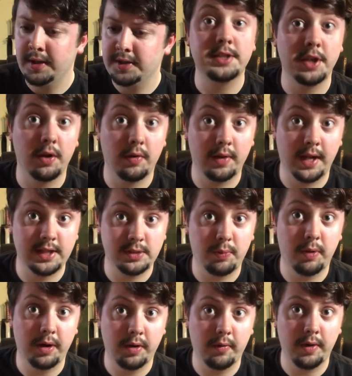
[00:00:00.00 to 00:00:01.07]
So that's
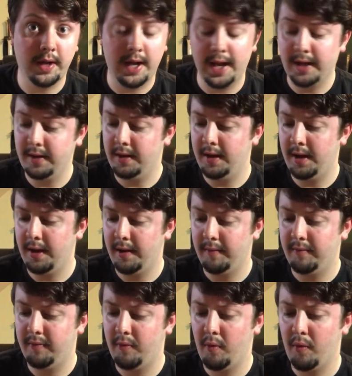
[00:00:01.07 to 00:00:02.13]
where you're going to get
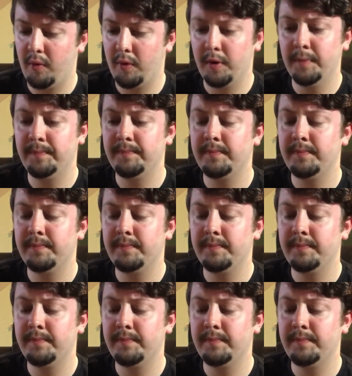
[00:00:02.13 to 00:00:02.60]
for